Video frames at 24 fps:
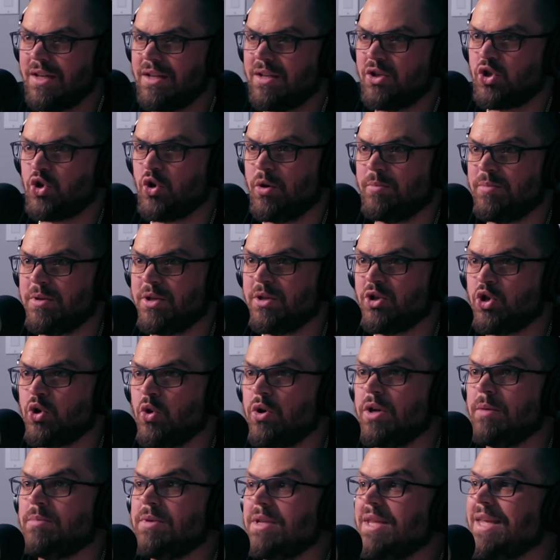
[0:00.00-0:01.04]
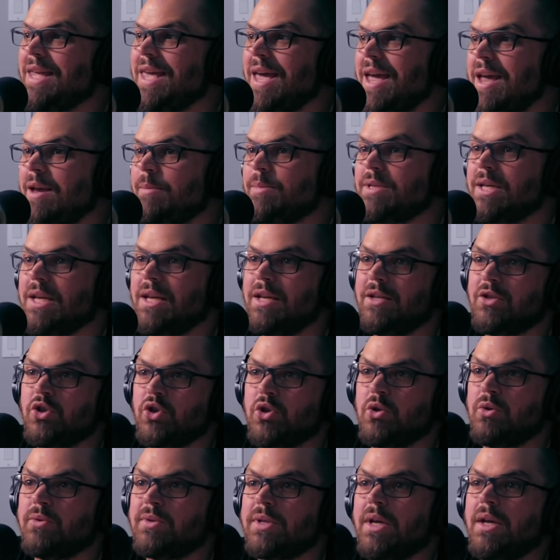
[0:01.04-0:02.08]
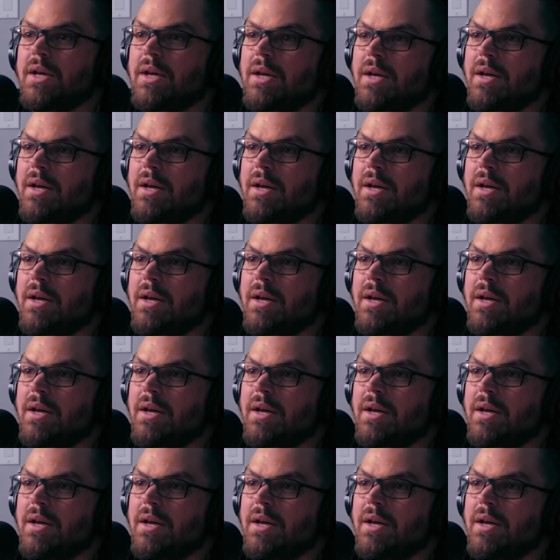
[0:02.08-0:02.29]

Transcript: They showing up to the games in suits.